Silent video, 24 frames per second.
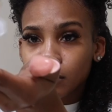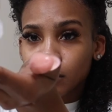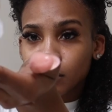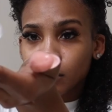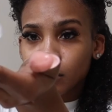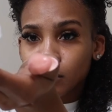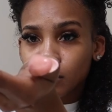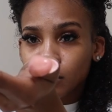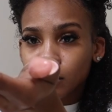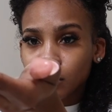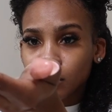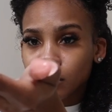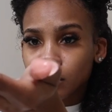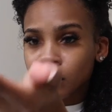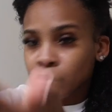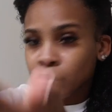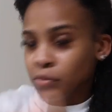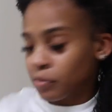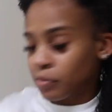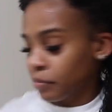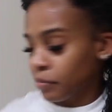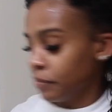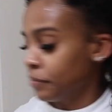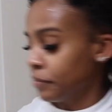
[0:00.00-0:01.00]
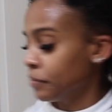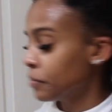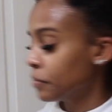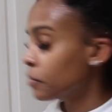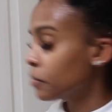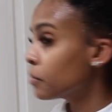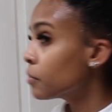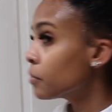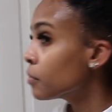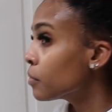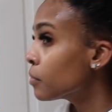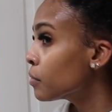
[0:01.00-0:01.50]

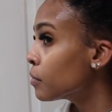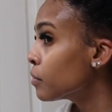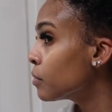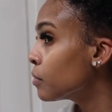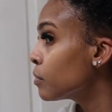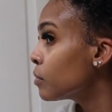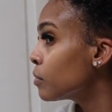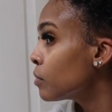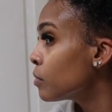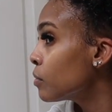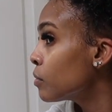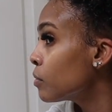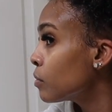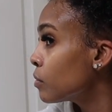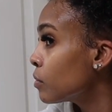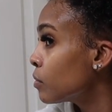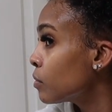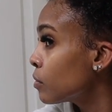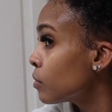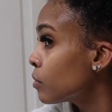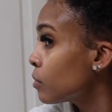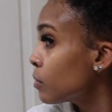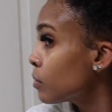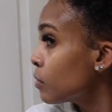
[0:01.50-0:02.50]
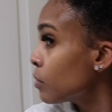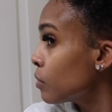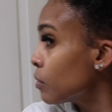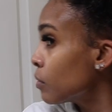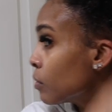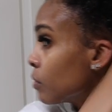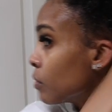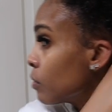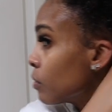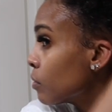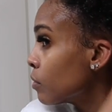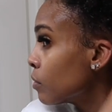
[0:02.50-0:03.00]

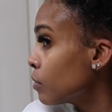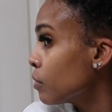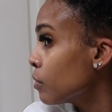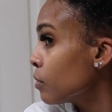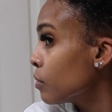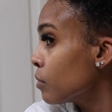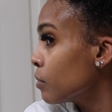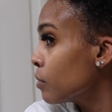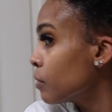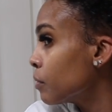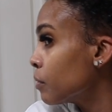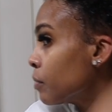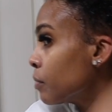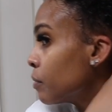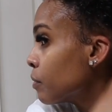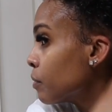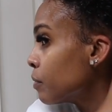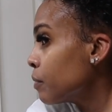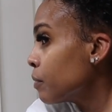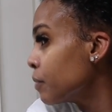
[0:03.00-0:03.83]
(silence)